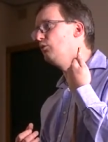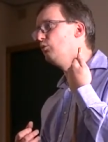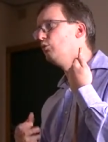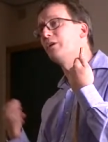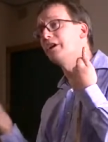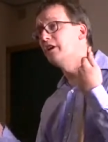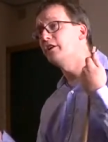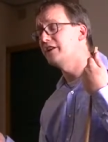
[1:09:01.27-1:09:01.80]

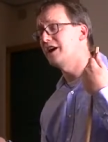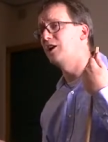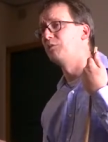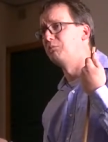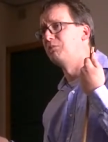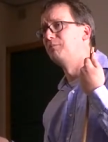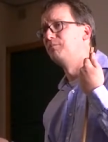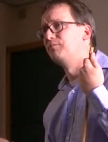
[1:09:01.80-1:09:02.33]
We're here to
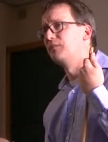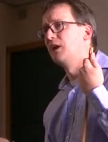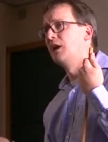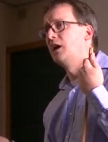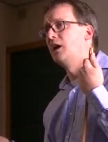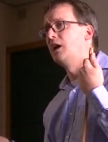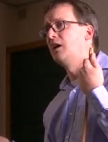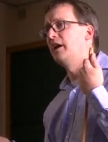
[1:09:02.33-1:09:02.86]
help.
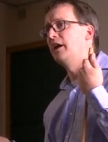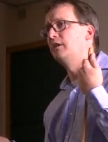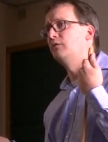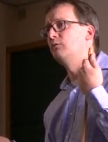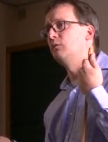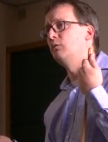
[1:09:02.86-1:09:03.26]
And